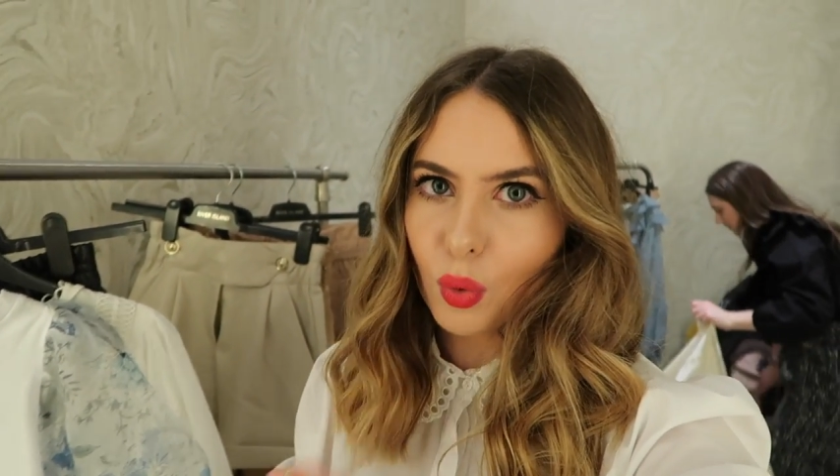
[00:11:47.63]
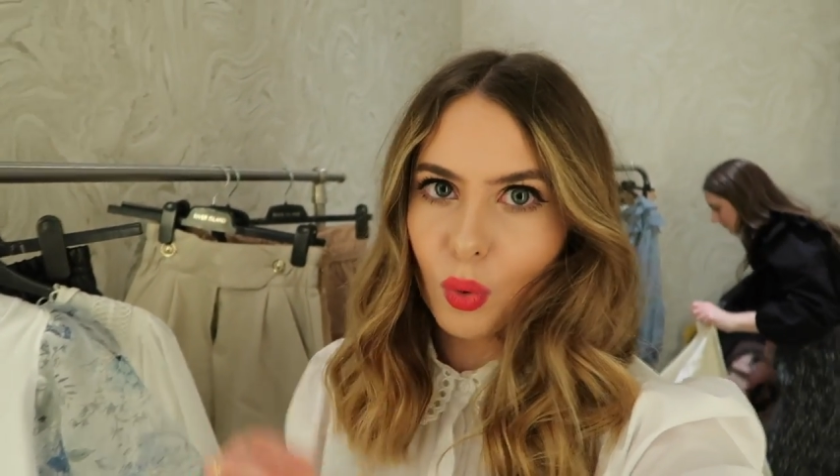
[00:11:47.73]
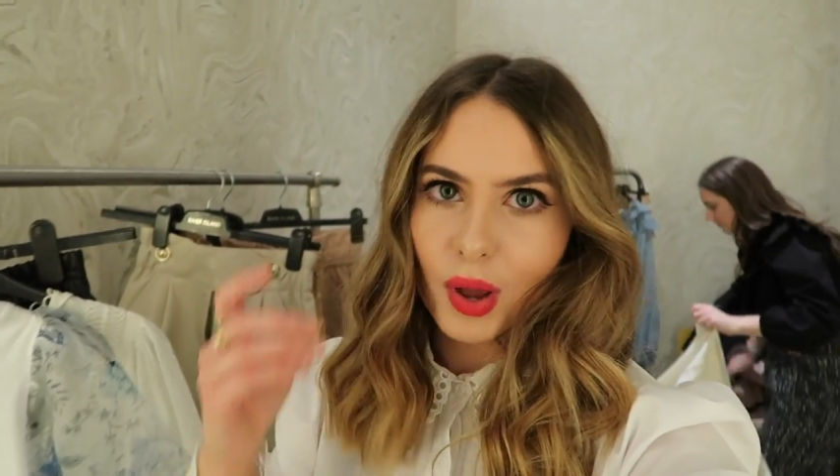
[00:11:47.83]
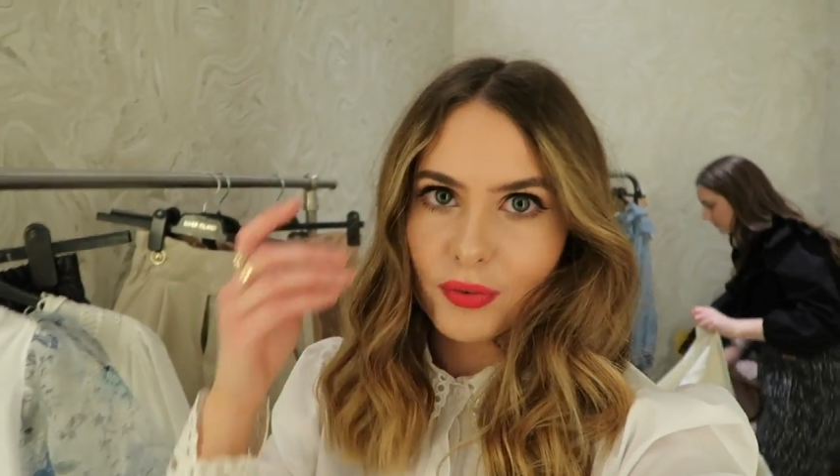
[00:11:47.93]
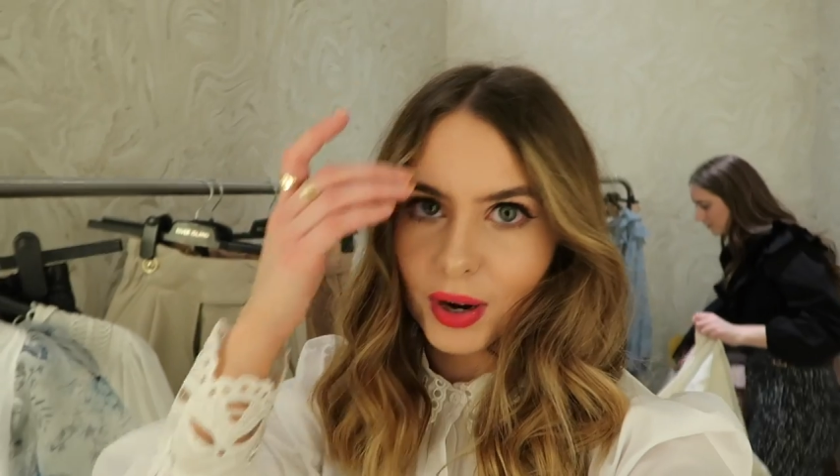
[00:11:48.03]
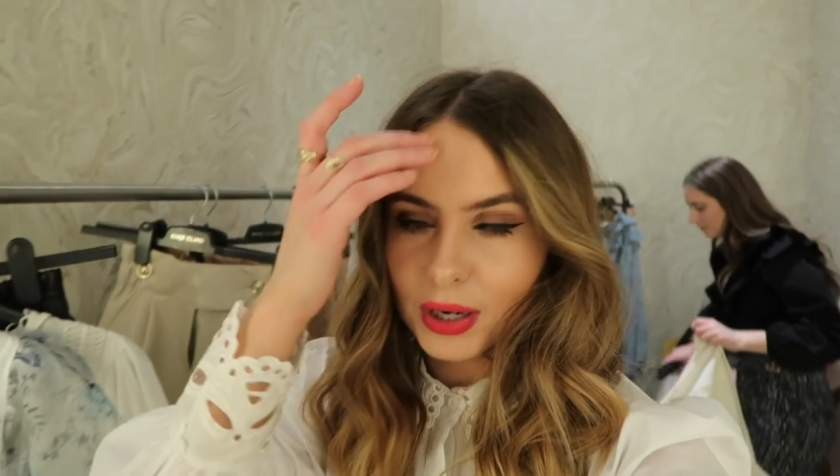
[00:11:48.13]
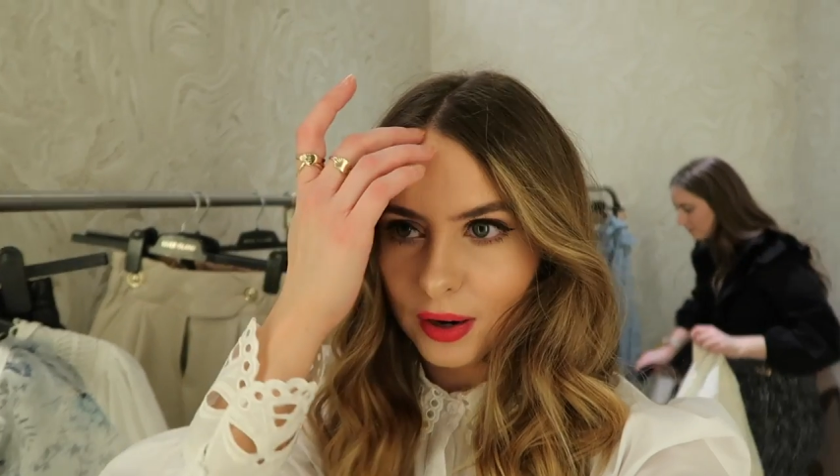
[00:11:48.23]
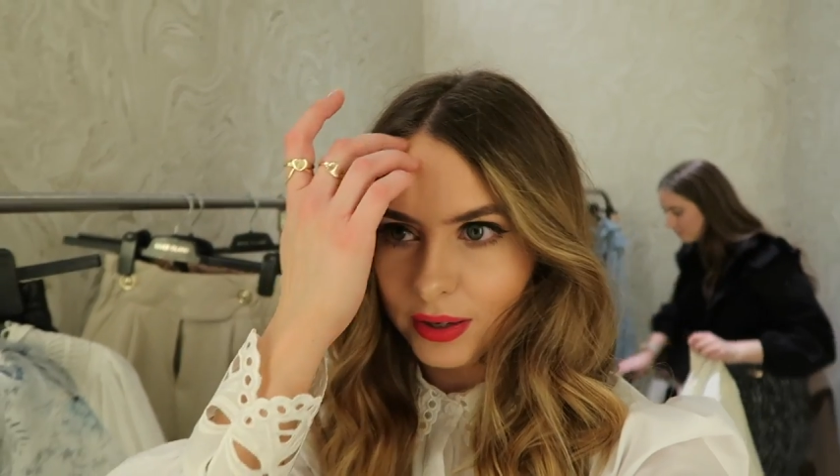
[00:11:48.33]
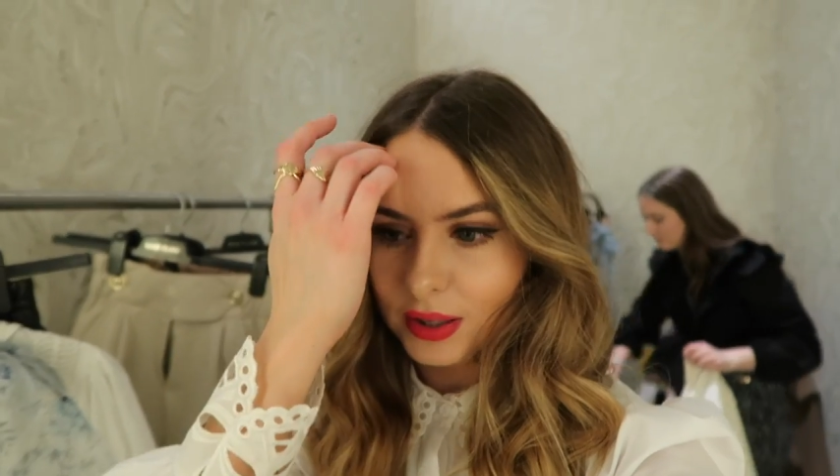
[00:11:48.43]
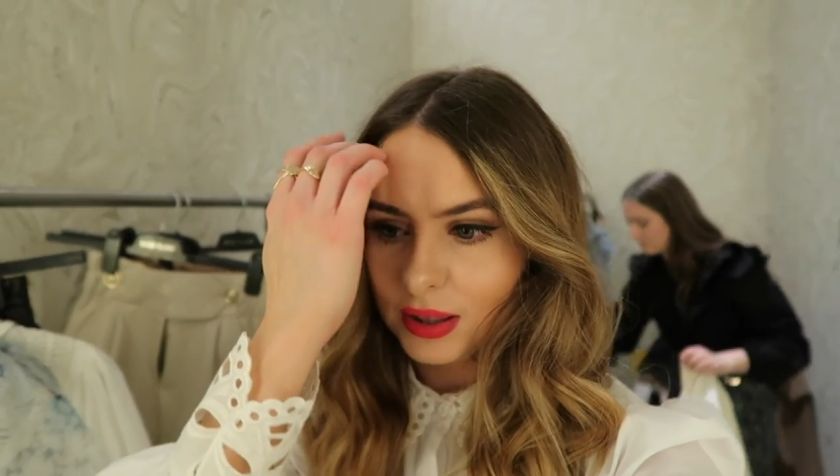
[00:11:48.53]
or if I
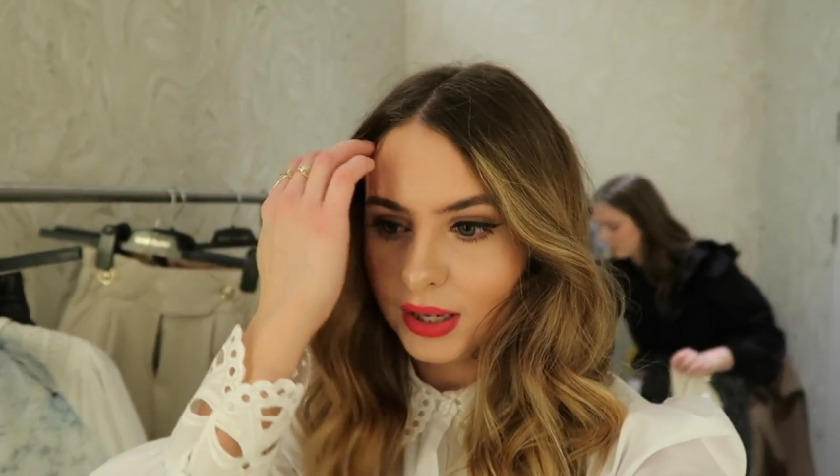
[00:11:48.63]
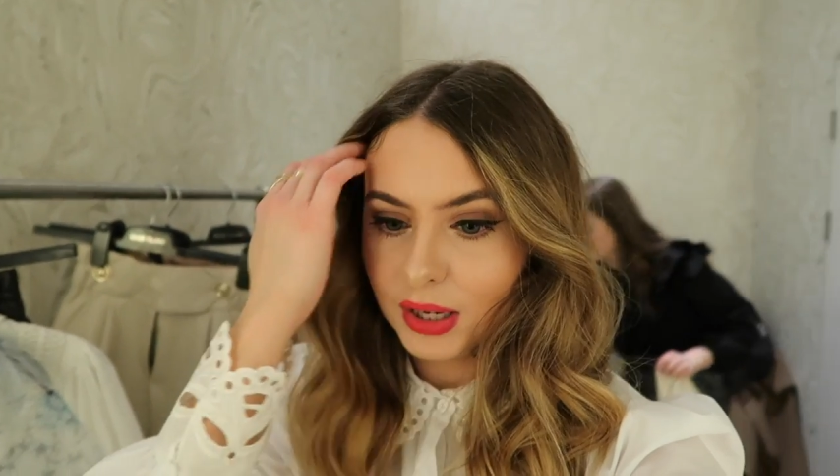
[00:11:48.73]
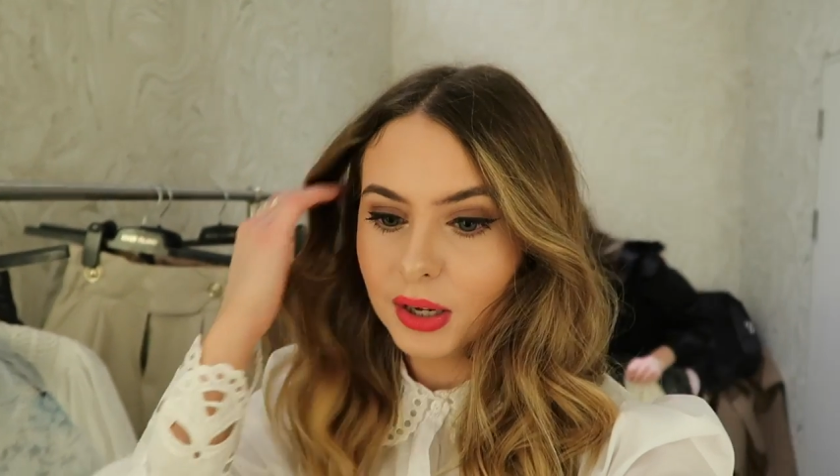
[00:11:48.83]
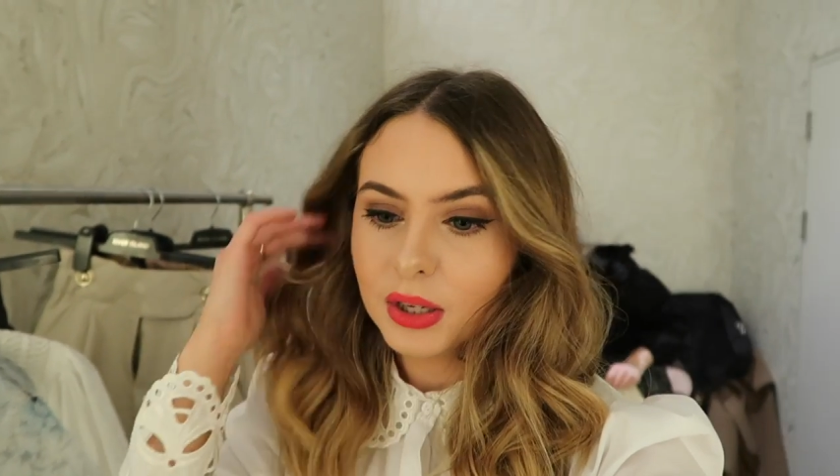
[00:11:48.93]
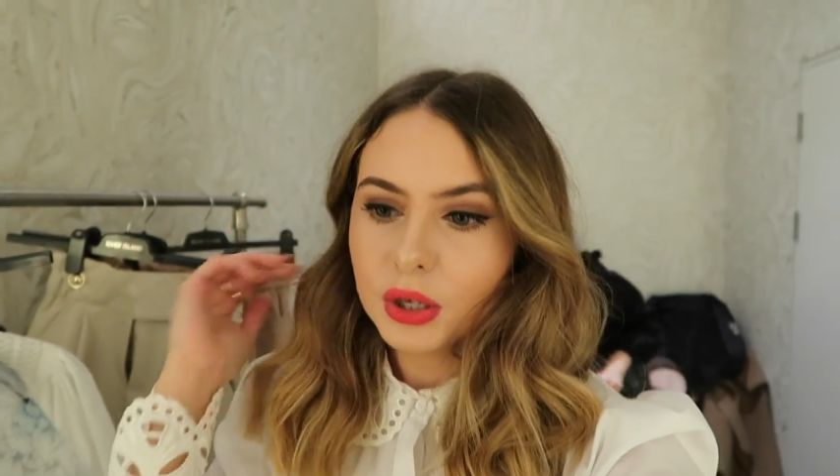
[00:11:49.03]
like the